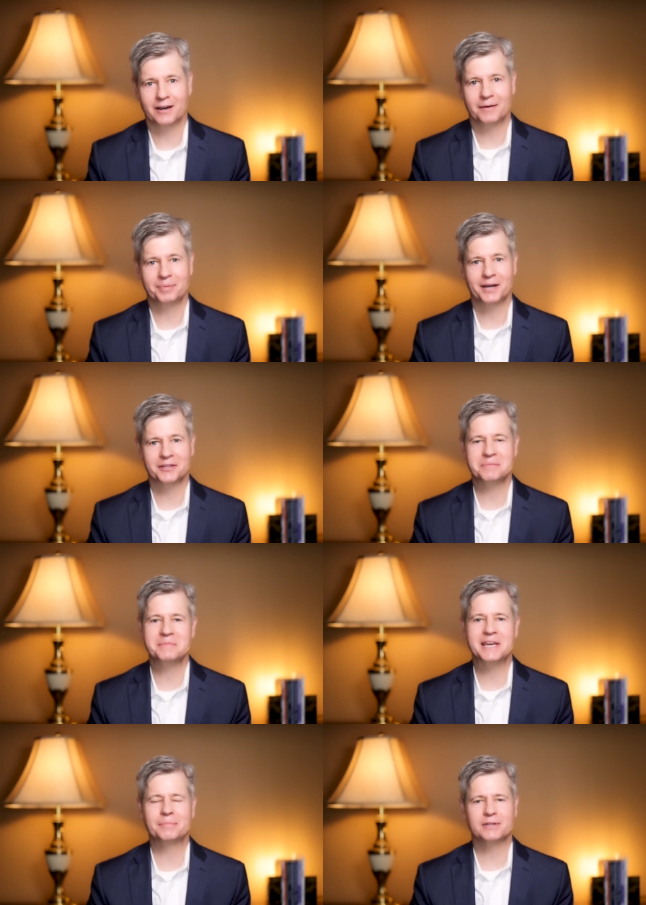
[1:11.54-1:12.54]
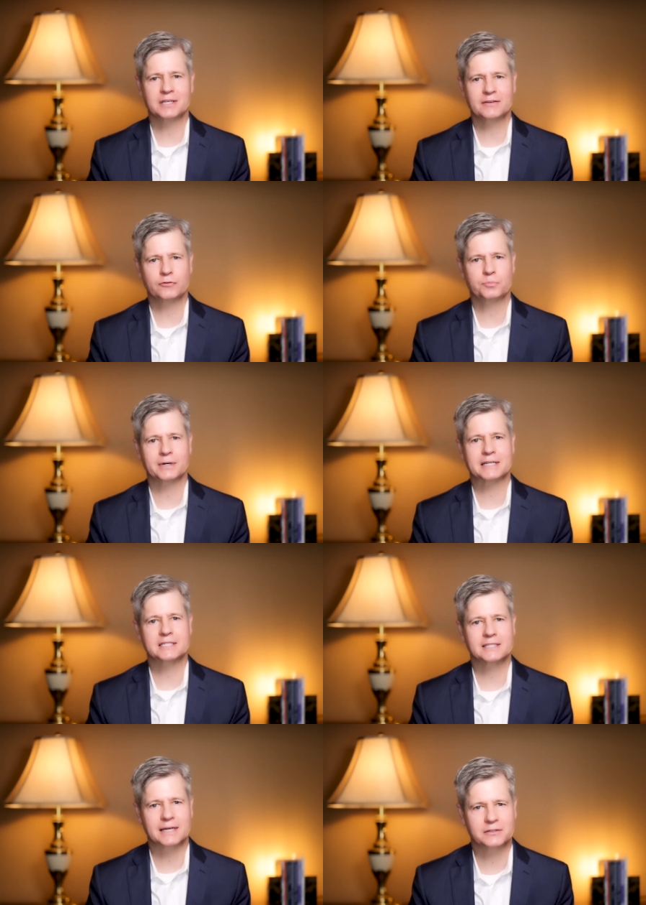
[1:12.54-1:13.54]
compound that many believe will bring
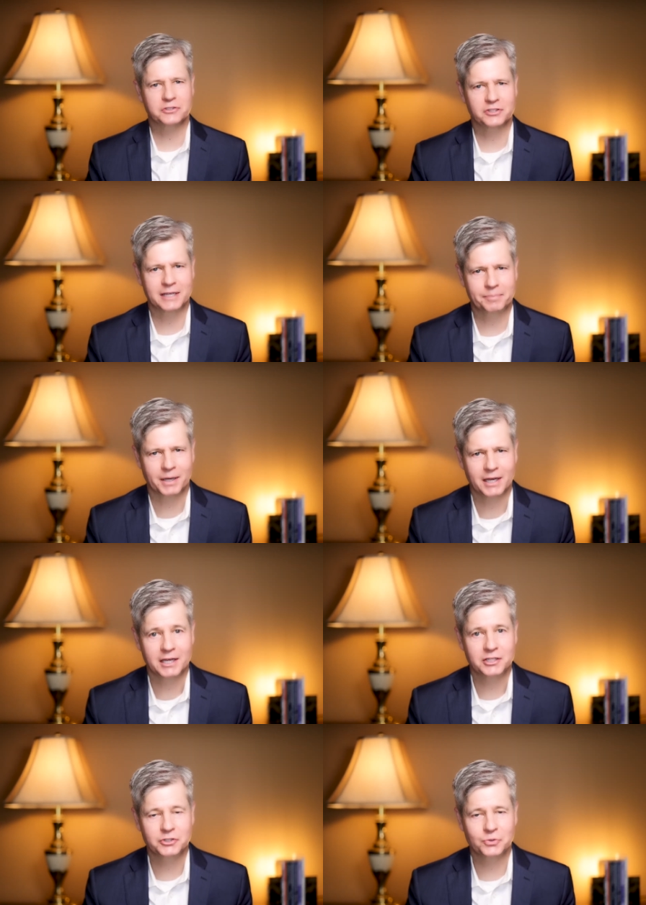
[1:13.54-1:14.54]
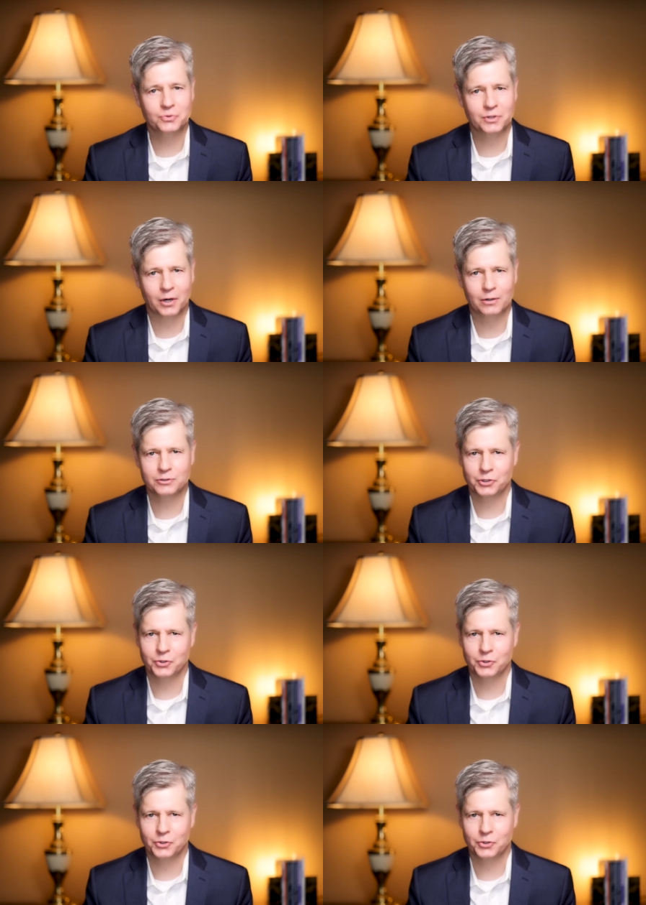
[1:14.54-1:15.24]
sound sleep to those